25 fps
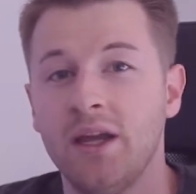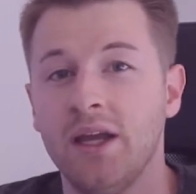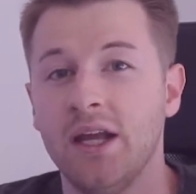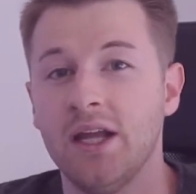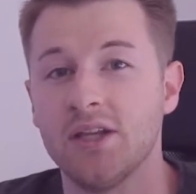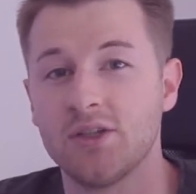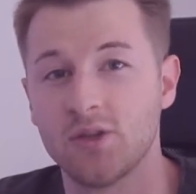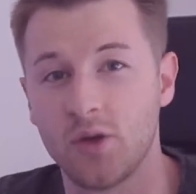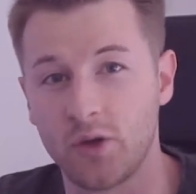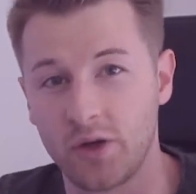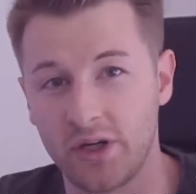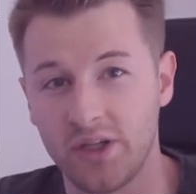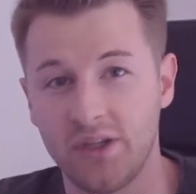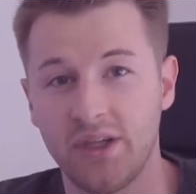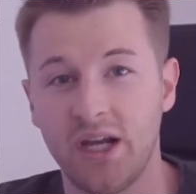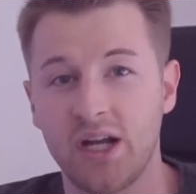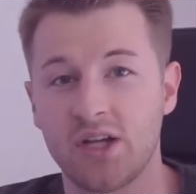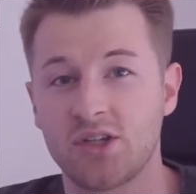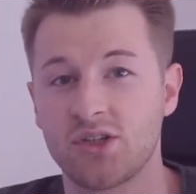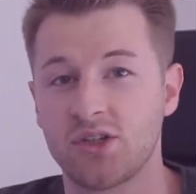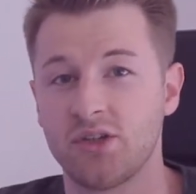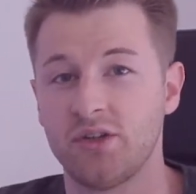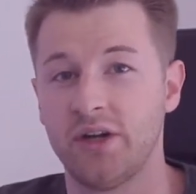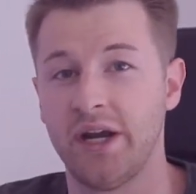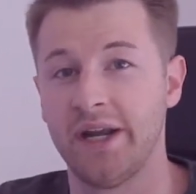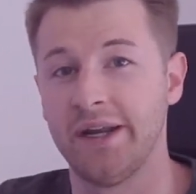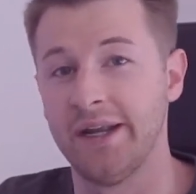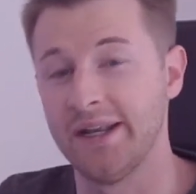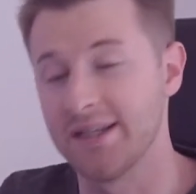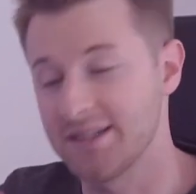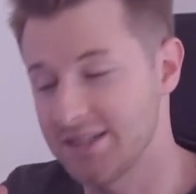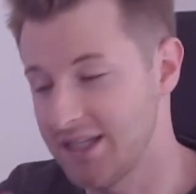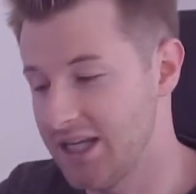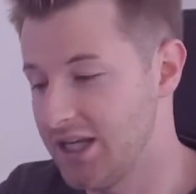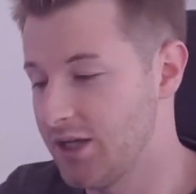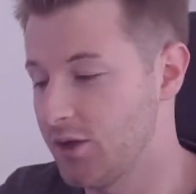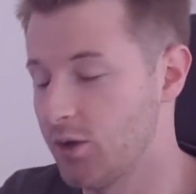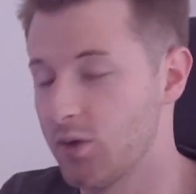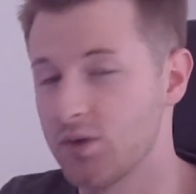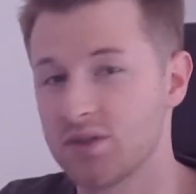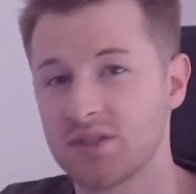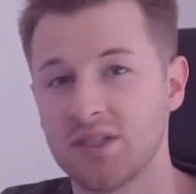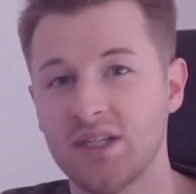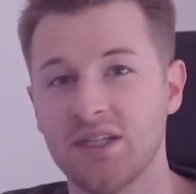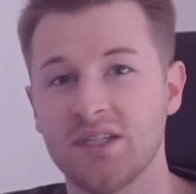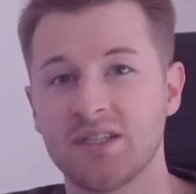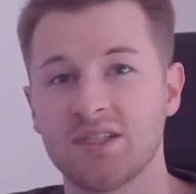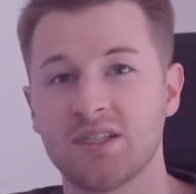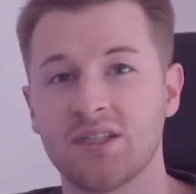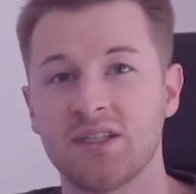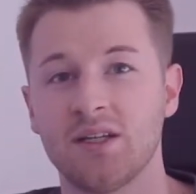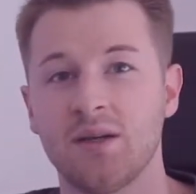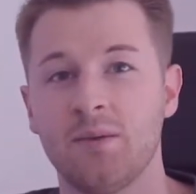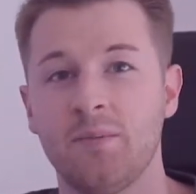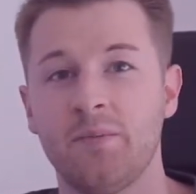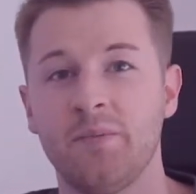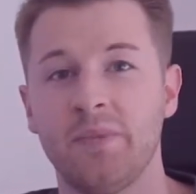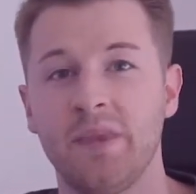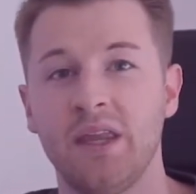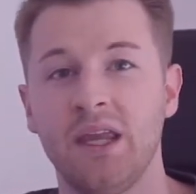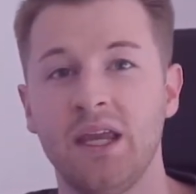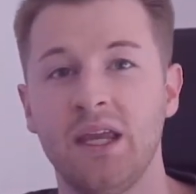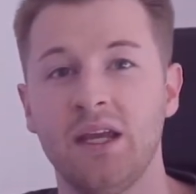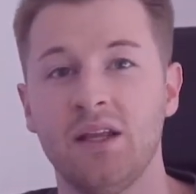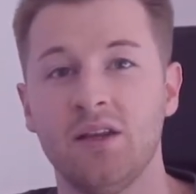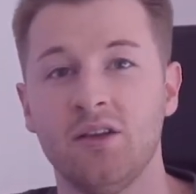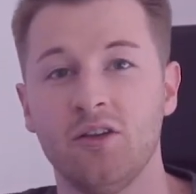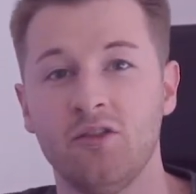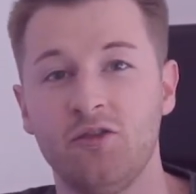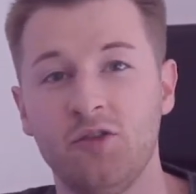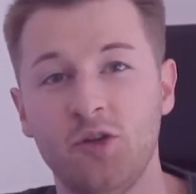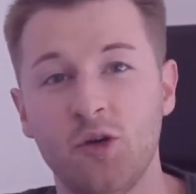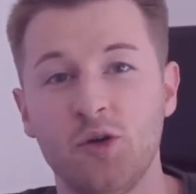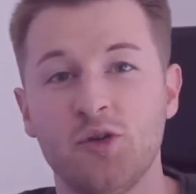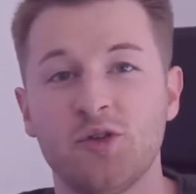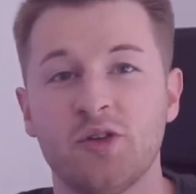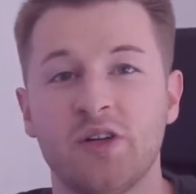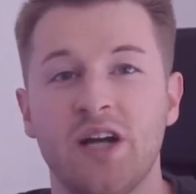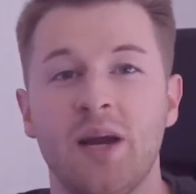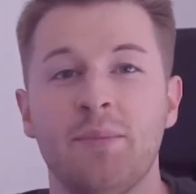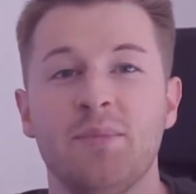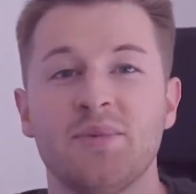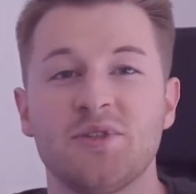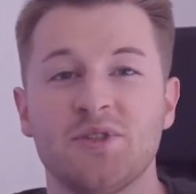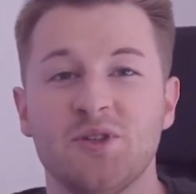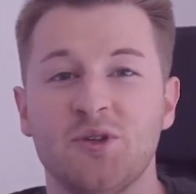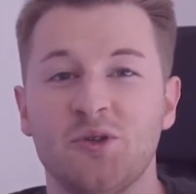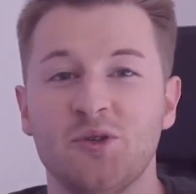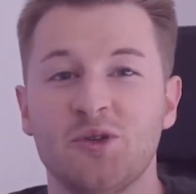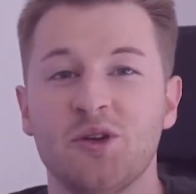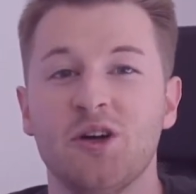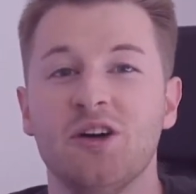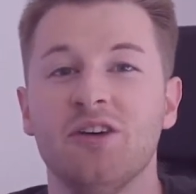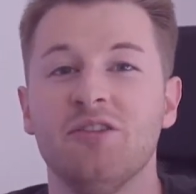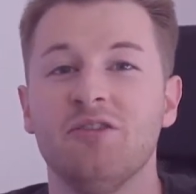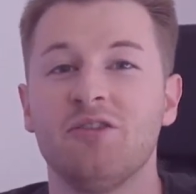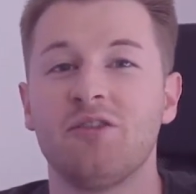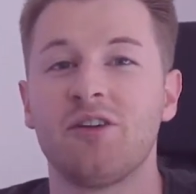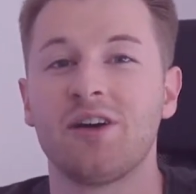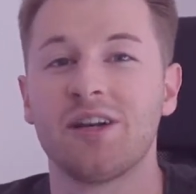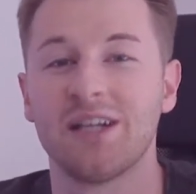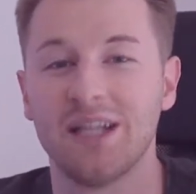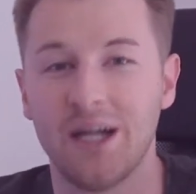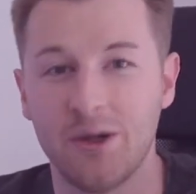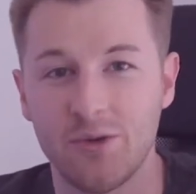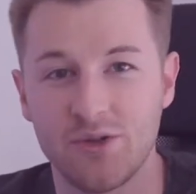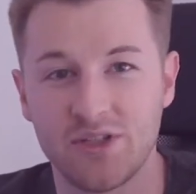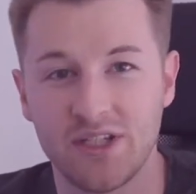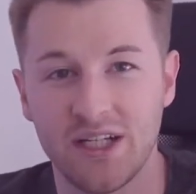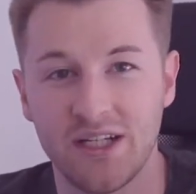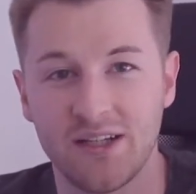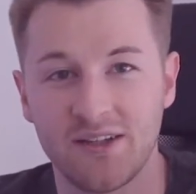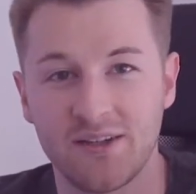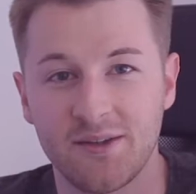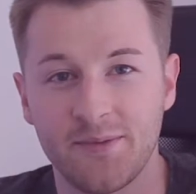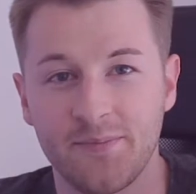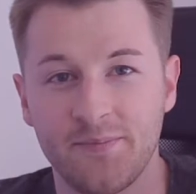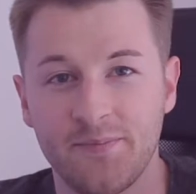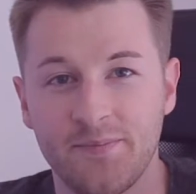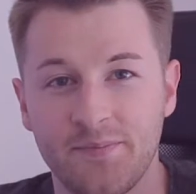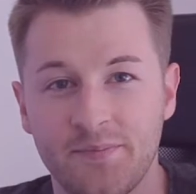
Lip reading: its architecture and its ecosystem in a future episode of CloudChat.